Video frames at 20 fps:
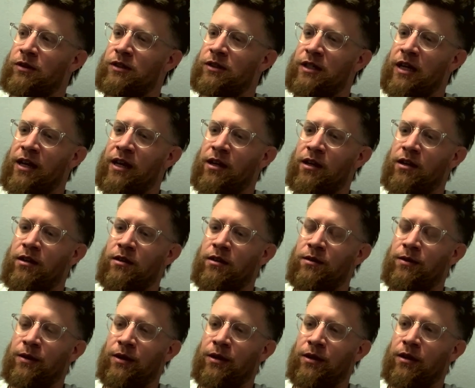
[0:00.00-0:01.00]

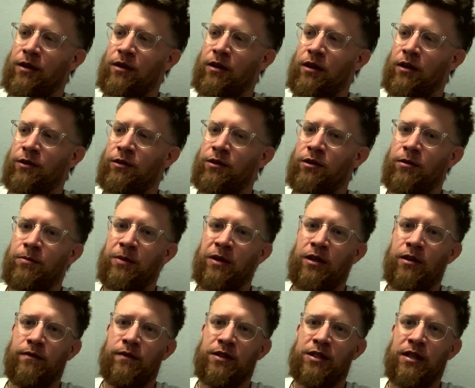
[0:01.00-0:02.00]
taken uh, a little bit
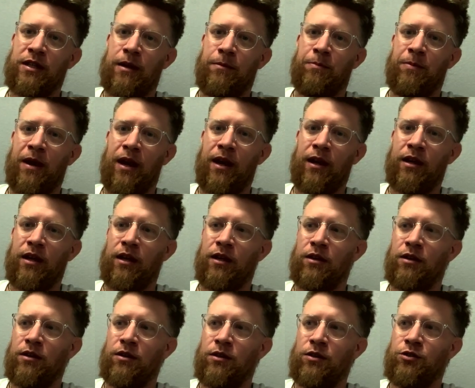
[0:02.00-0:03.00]
of a step back
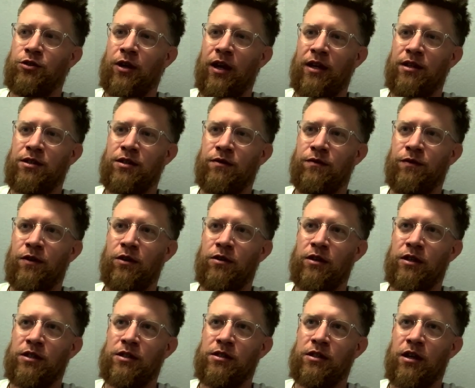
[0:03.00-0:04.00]
and tried to
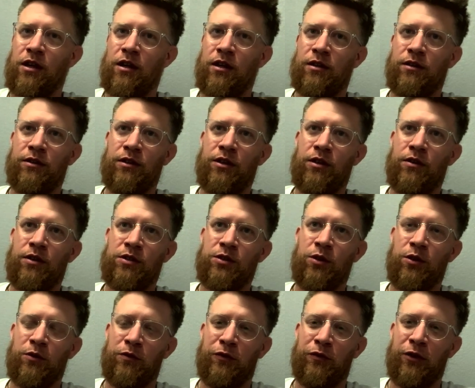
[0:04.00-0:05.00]
focus on you know this
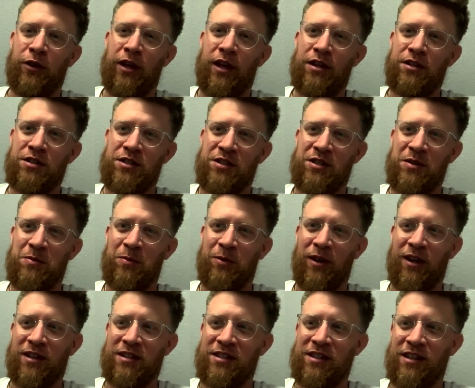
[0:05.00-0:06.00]
whole free agency
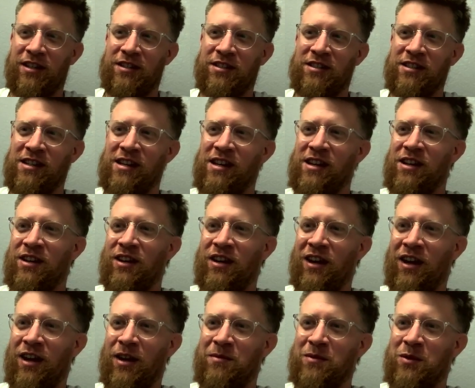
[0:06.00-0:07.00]
process
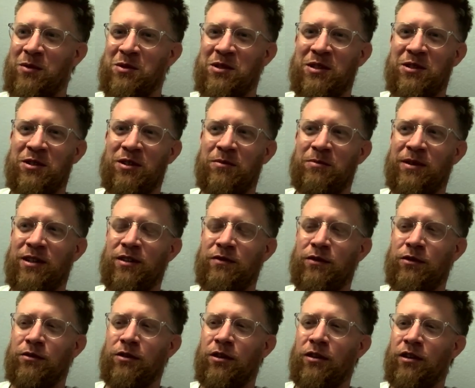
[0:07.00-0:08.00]
um, it was a little bit of a
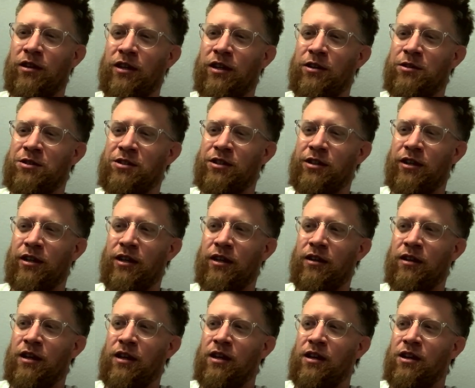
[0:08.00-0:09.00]
roller coaster.
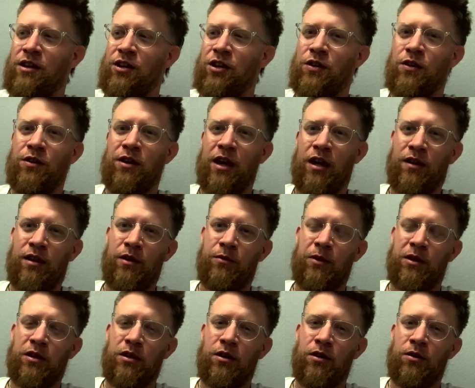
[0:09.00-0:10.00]
And you know, now that
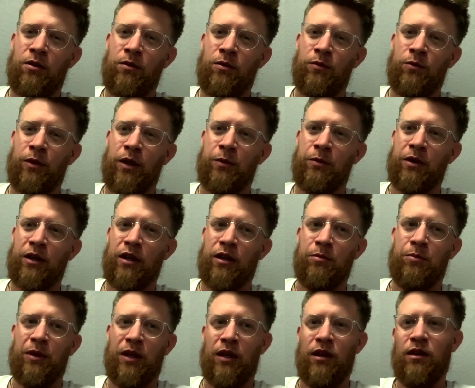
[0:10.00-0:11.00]
we know where we're going
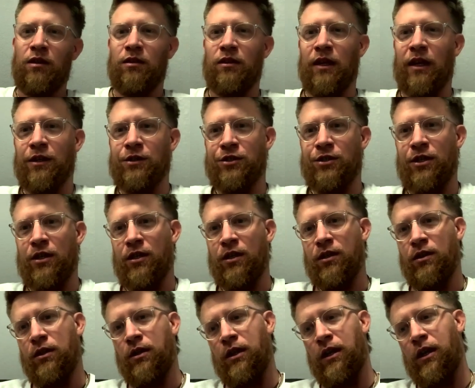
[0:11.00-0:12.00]
to be next
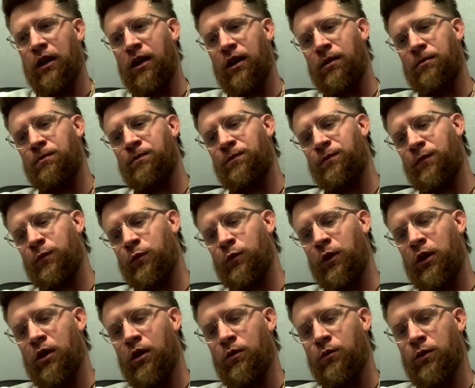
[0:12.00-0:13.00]
year, um,
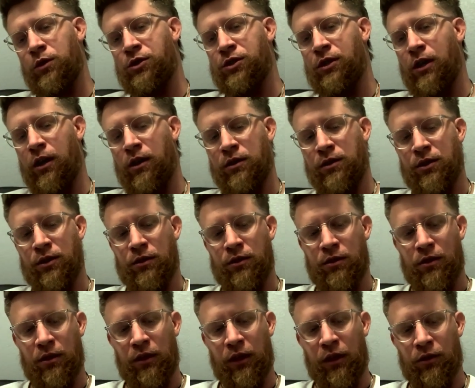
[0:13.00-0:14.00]
you know, we're starting to
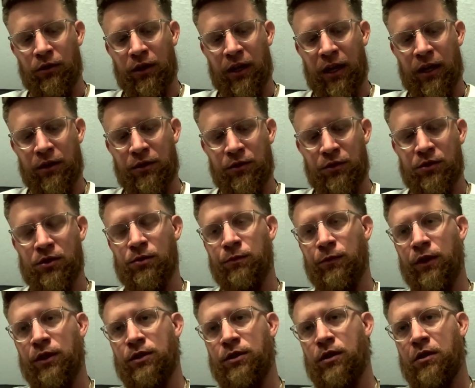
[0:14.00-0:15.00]
you know kind of do some
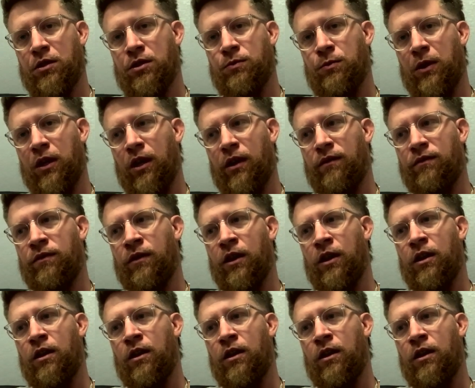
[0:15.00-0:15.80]
research. We have